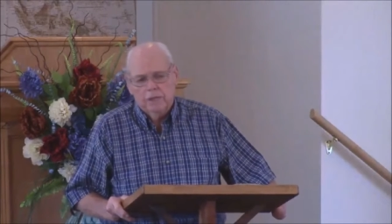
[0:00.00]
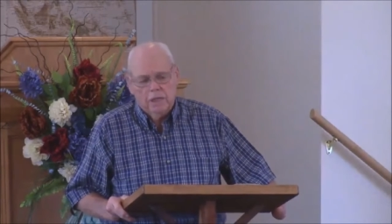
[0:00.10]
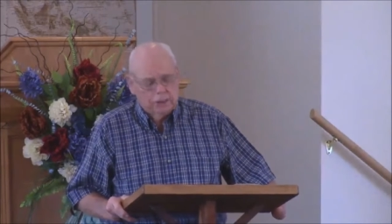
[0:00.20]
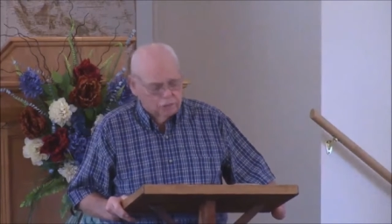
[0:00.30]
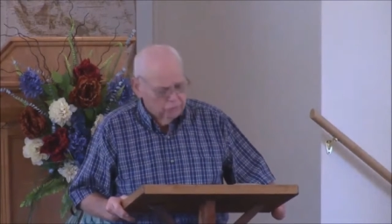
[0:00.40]

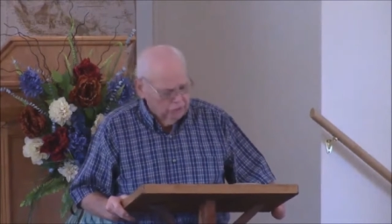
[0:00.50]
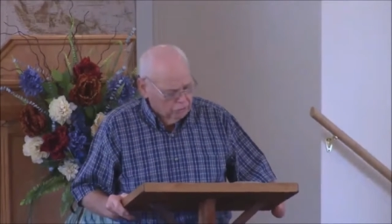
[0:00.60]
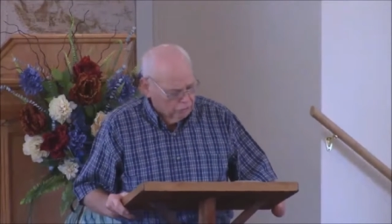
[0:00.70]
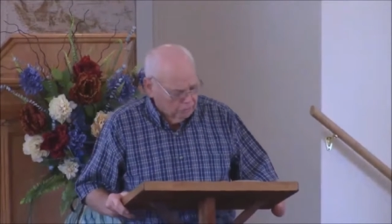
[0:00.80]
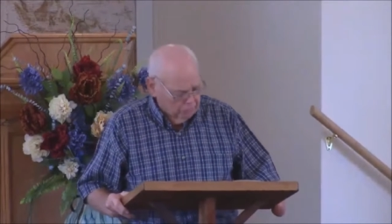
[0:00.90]
And so these
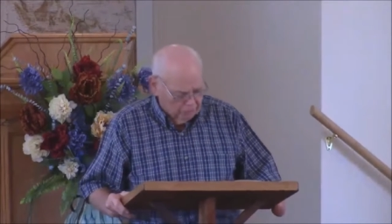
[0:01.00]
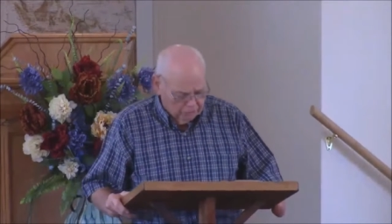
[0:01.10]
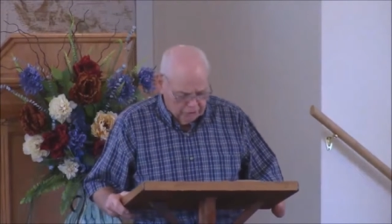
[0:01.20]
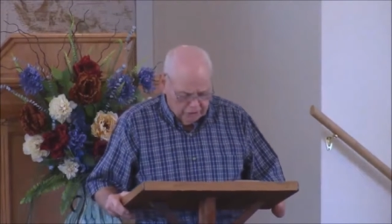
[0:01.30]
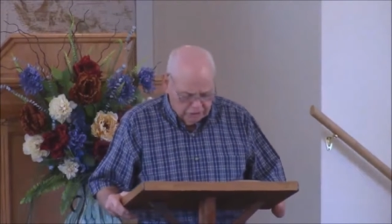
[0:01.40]
are some of the
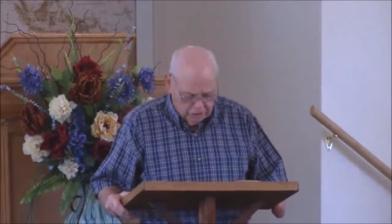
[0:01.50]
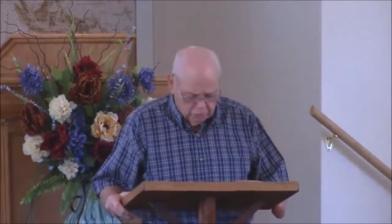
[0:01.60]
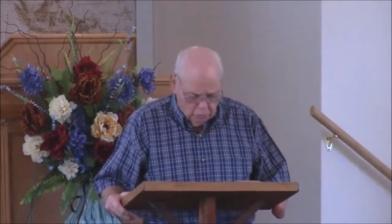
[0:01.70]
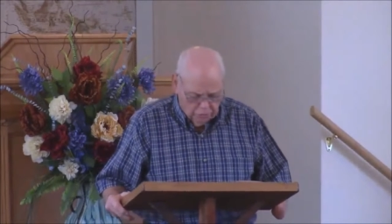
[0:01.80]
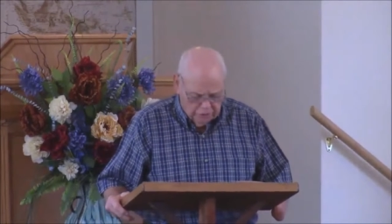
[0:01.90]
things this
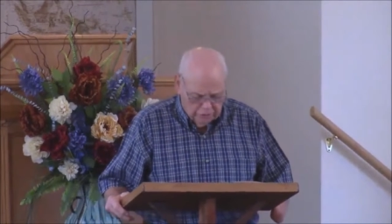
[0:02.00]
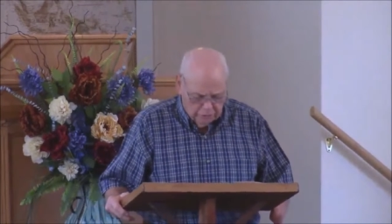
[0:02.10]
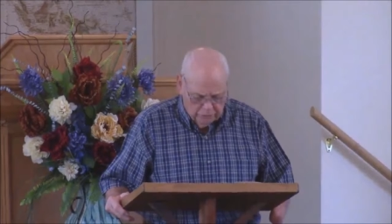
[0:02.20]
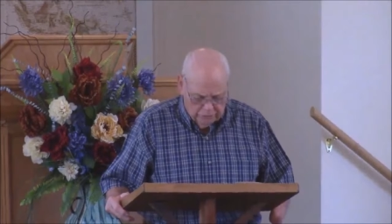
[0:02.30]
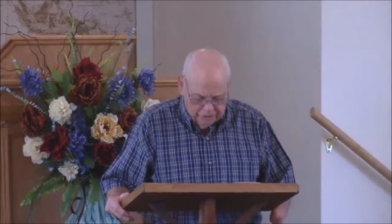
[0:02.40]
morning that
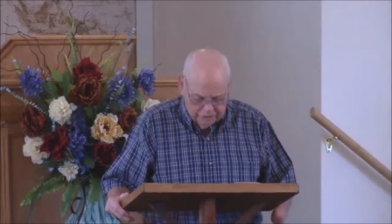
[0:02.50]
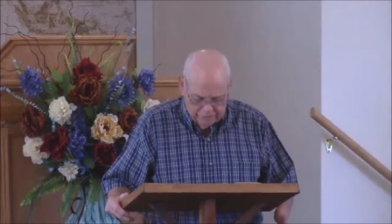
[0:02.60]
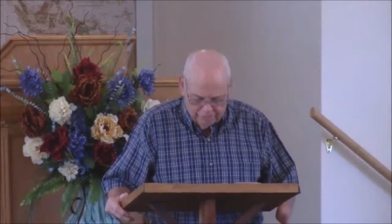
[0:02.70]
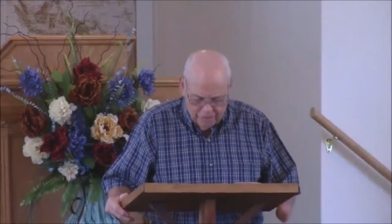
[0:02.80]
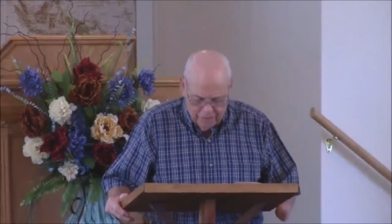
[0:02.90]

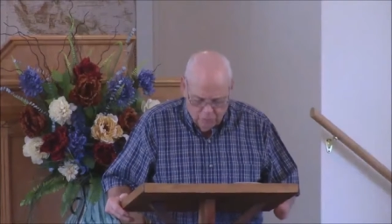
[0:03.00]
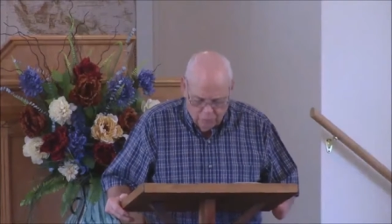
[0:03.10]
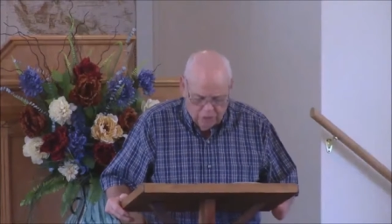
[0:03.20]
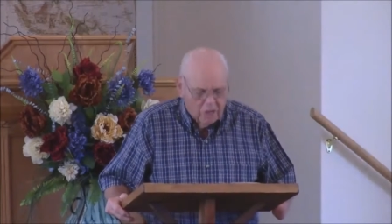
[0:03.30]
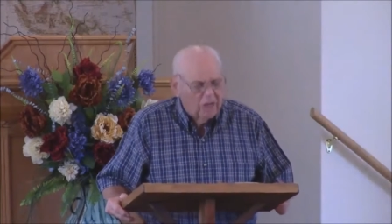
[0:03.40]

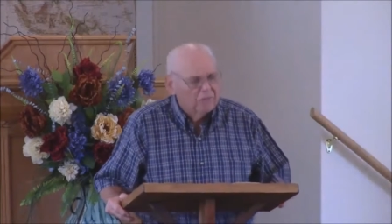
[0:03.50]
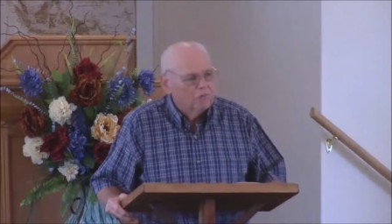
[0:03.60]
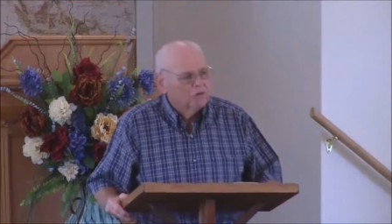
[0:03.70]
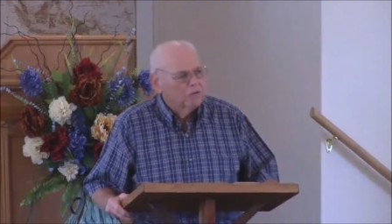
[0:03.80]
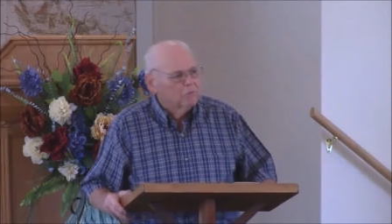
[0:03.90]
we'd like
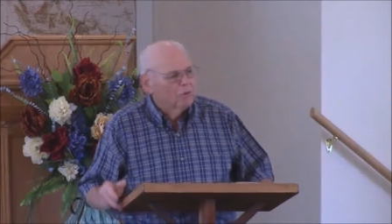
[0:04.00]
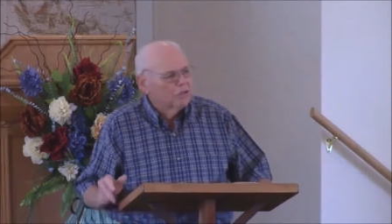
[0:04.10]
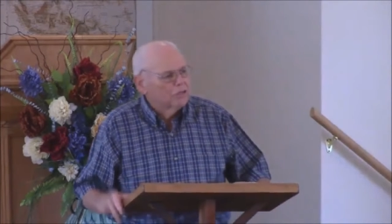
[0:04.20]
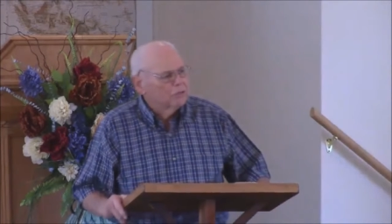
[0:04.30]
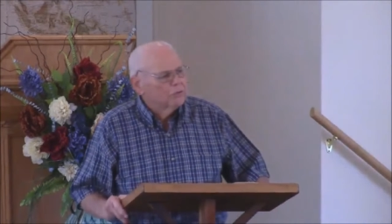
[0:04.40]
to bring
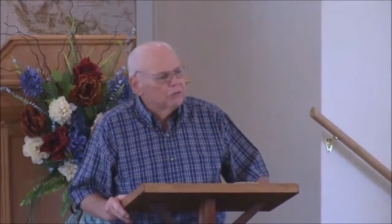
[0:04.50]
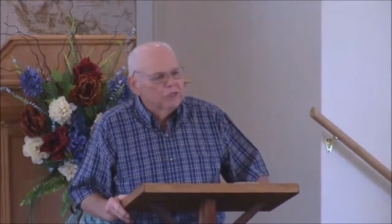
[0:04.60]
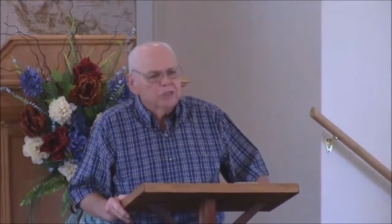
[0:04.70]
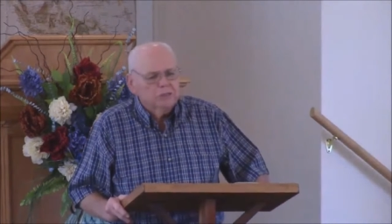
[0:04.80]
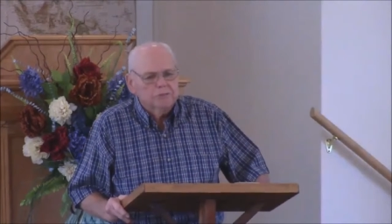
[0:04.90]
to your
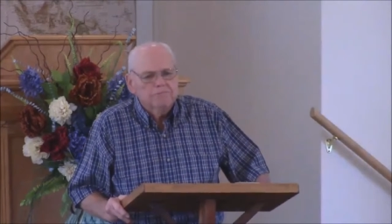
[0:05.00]
attention